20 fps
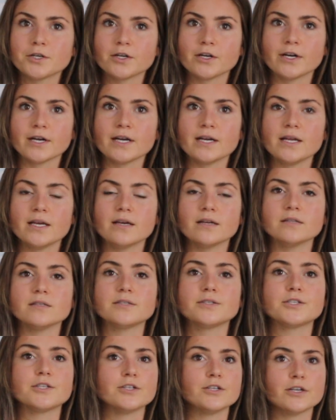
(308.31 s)

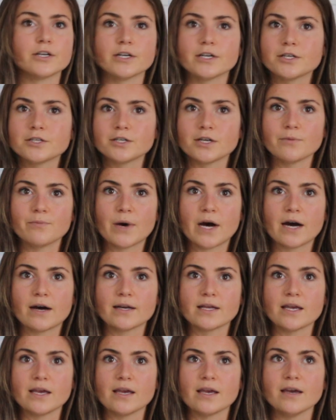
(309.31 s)
ingredients to nourish your
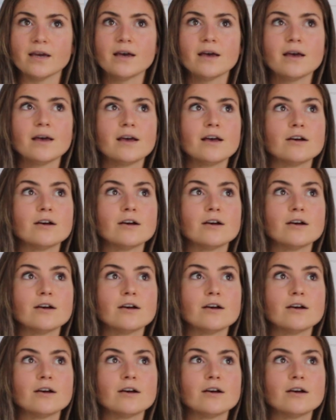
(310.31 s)
body,